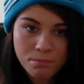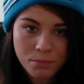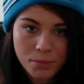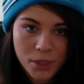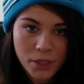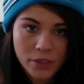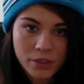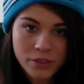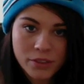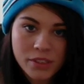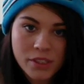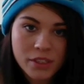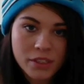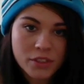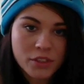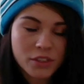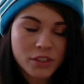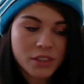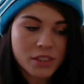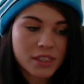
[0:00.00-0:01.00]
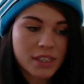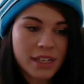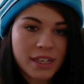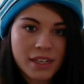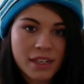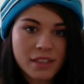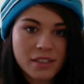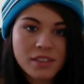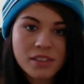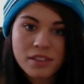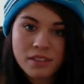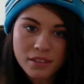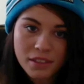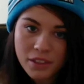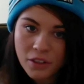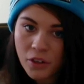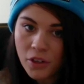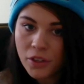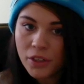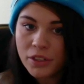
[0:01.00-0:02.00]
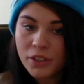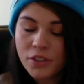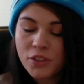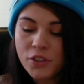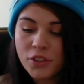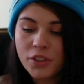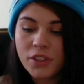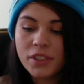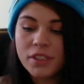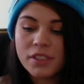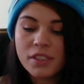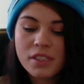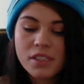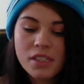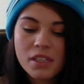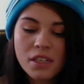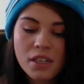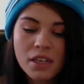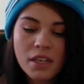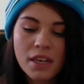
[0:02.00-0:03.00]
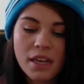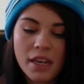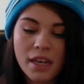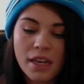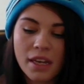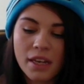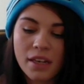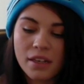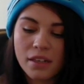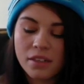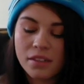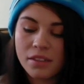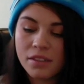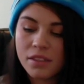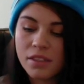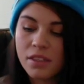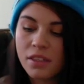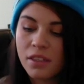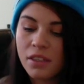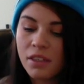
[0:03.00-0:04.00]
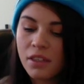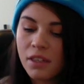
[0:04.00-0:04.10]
bills such as gas and car insurance and